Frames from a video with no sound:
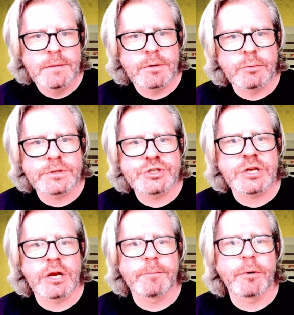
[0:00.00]
But I want to
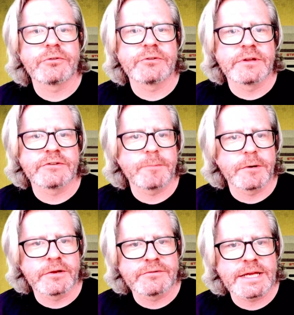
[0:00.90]
share a personal
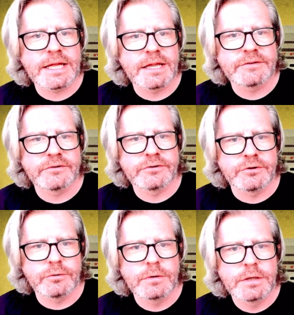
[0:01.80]
experience, like I like to
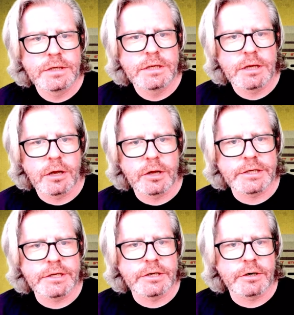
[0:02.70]
do on
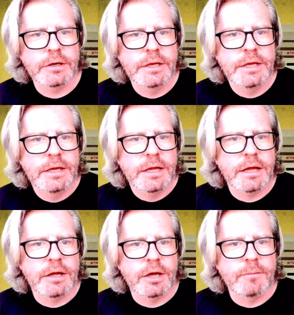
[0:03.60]
here,
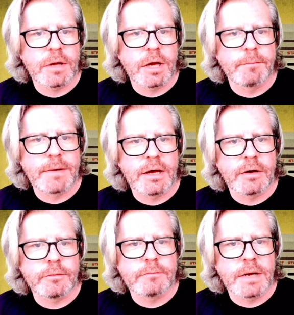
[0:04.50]
um,
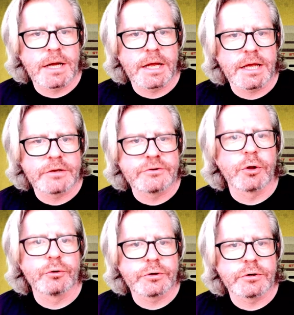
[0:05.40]
about my
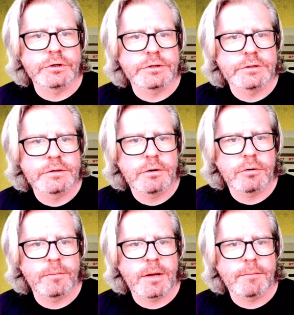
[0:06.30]
adulthood
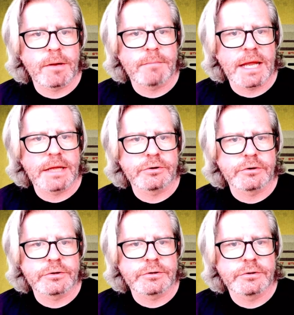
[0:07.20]
or about my
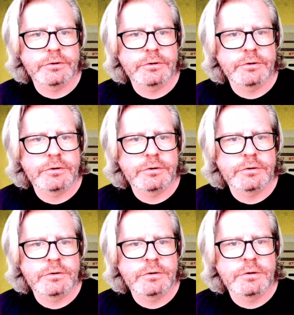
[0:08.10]
manhood.
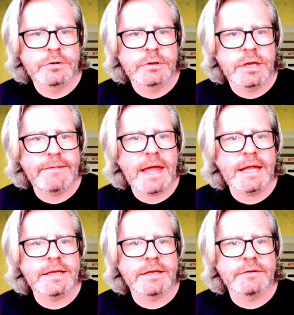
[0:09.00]
And
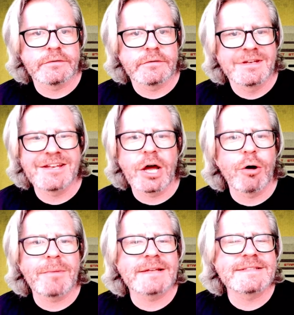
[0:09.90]
that is no,
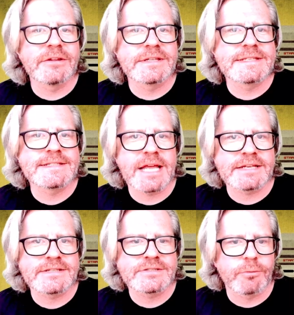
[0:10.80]
I'm not telling
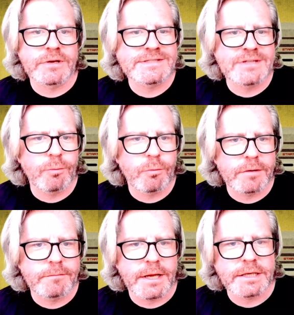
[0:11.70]
sex stories. Don't
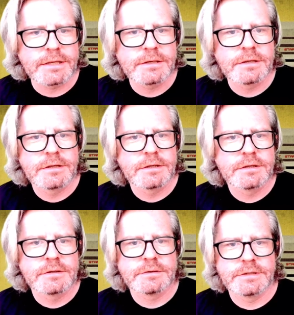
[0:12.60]
worry about it.
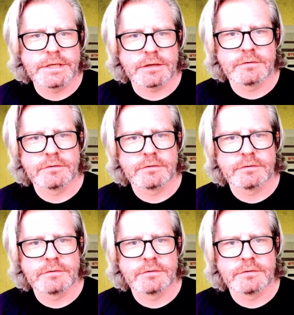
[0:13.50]
Yeah.